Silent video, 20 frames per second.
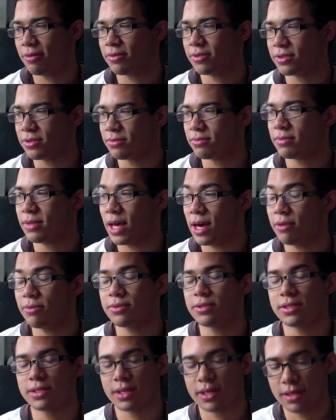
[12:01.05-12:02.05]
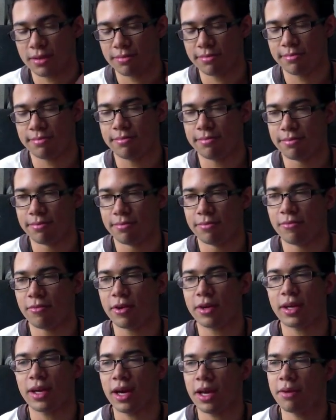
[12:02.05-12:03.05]
That was
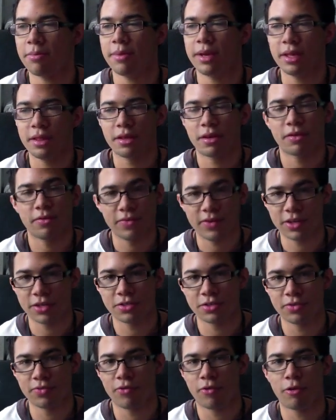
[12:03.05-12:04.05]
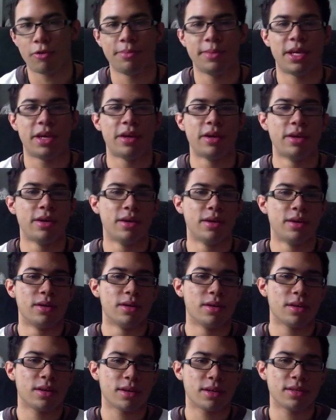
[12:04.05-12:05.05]
what kind of made the convention for me,
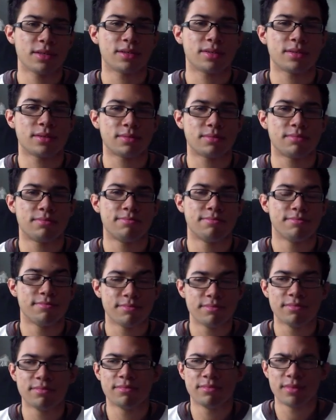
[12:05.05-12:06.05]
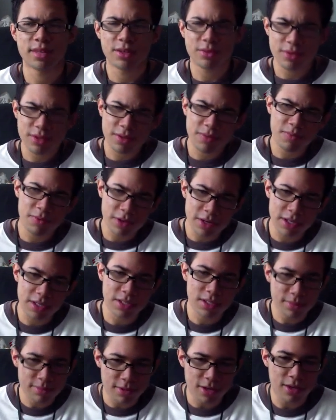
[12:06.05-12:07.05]
because it was a
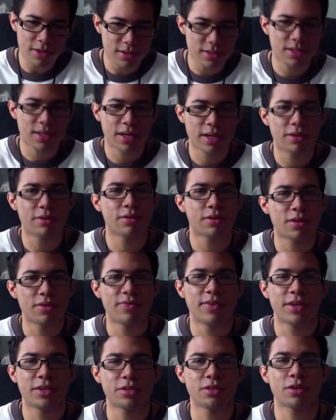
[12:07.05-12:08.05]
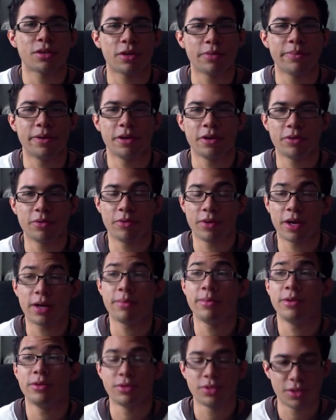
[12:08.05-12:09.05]
pretty small scale convention compared to what
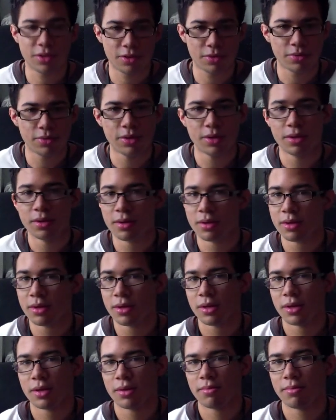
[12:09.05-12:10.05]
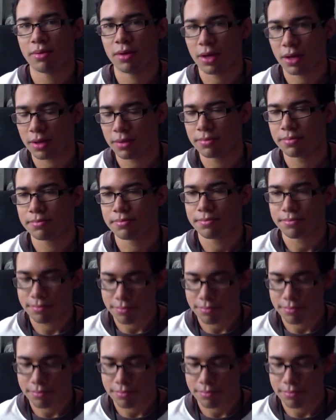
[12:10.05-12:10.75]
I'm used to, but